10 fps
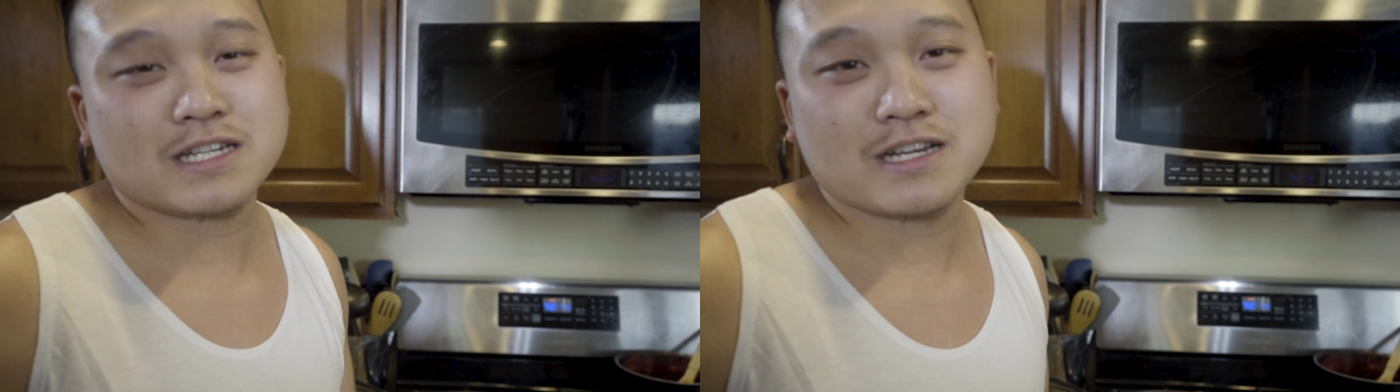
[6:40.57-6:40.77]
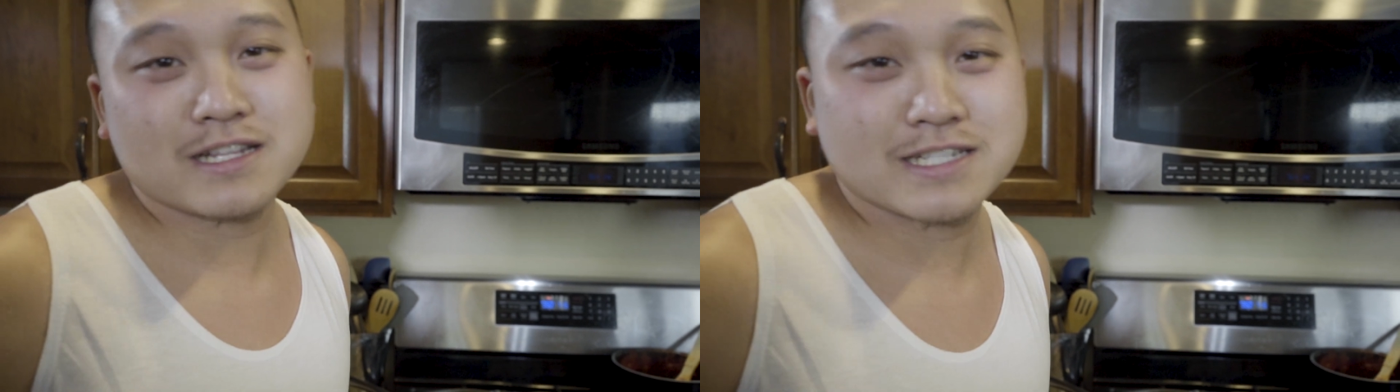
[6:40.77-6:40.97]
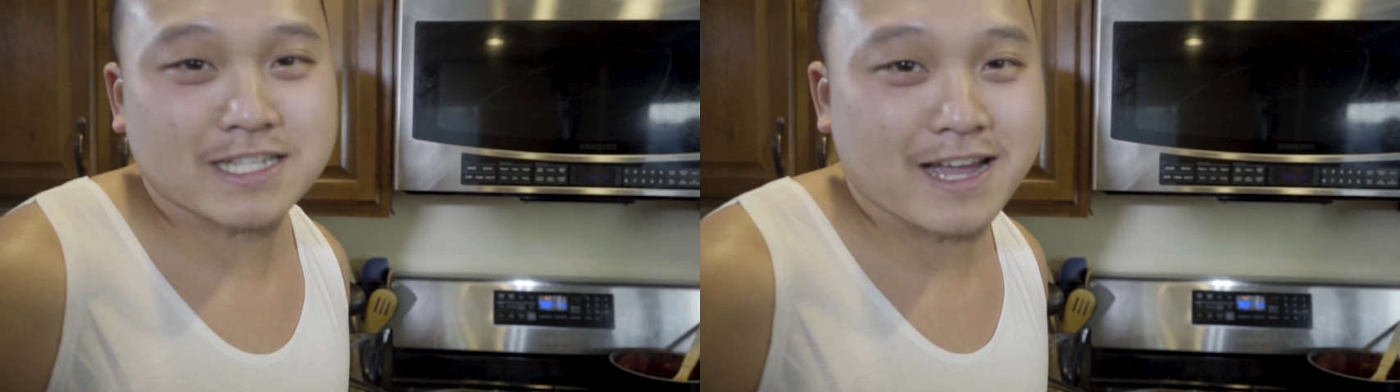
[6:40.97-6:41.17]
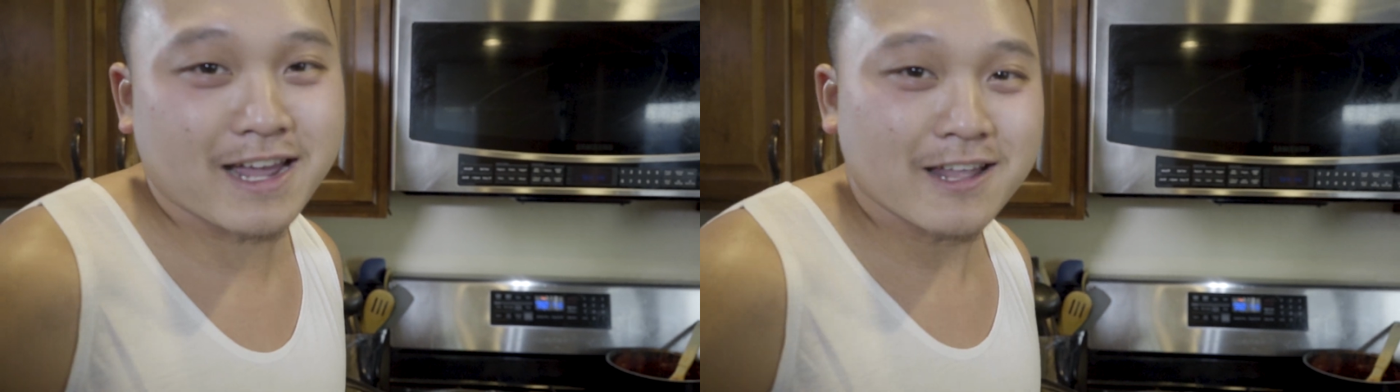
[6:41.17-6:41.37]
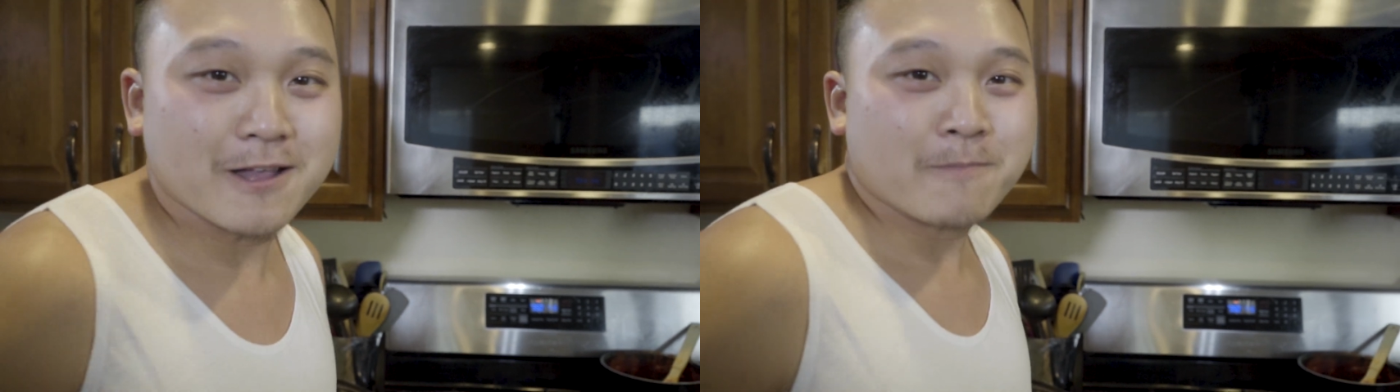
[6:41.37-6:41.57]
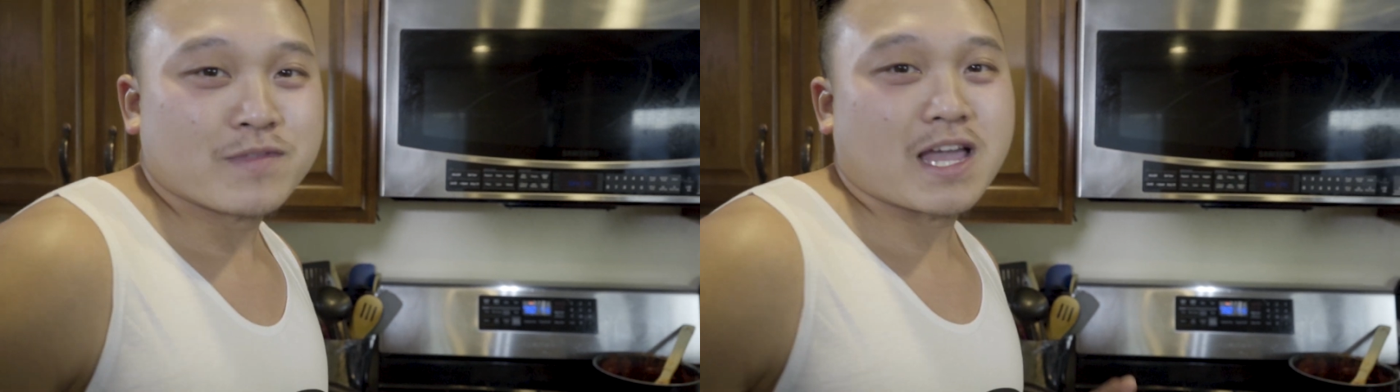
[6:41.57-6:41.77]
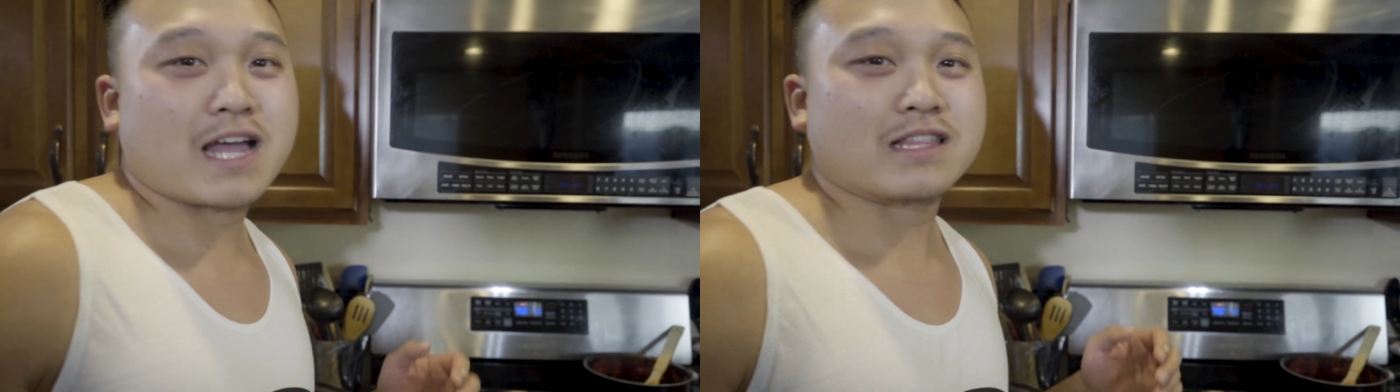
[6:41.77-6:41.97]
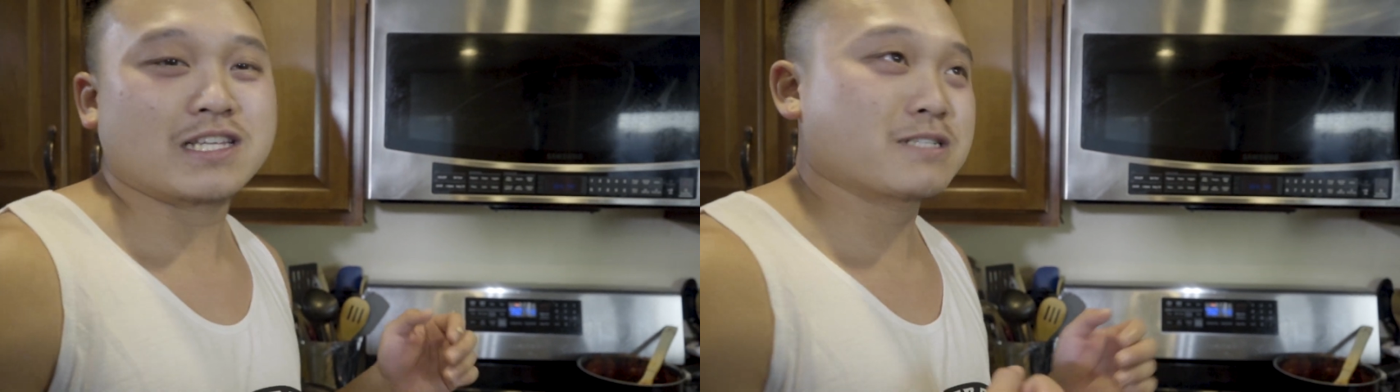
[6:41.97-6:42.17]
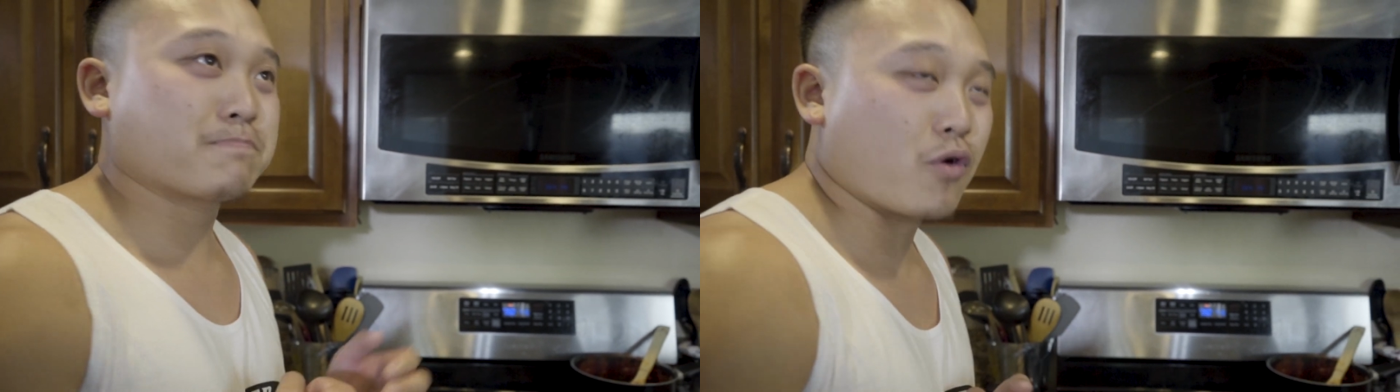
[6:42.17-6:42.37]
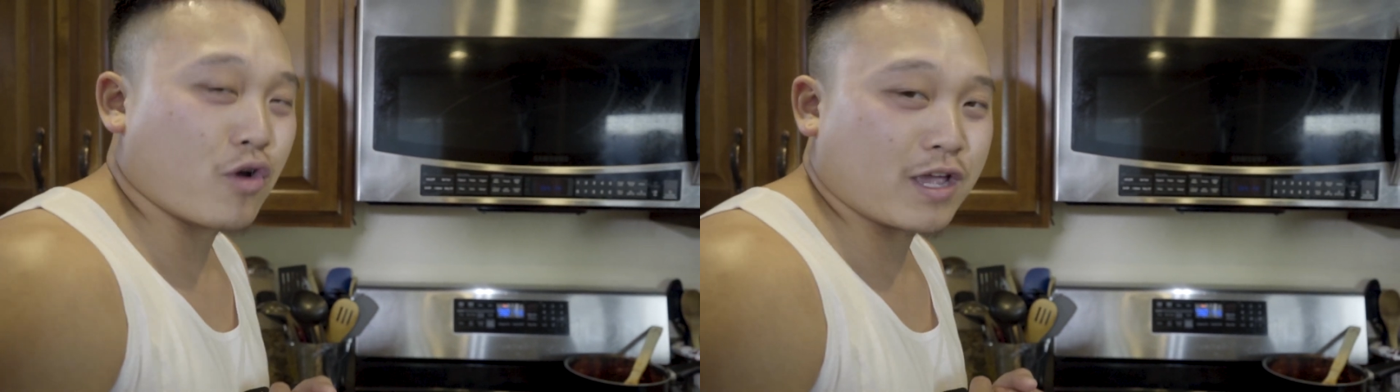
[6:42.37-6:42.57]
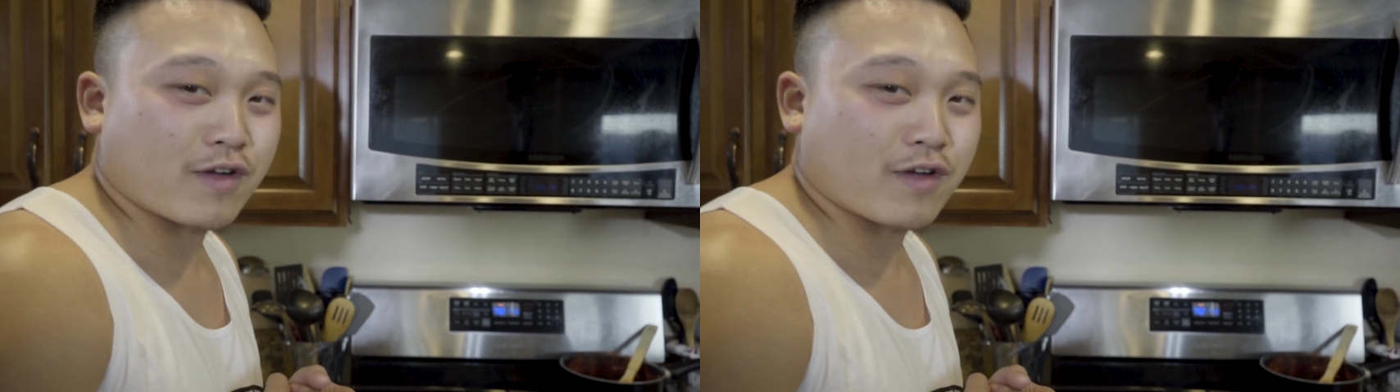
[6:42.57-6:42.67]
on the other side. At this point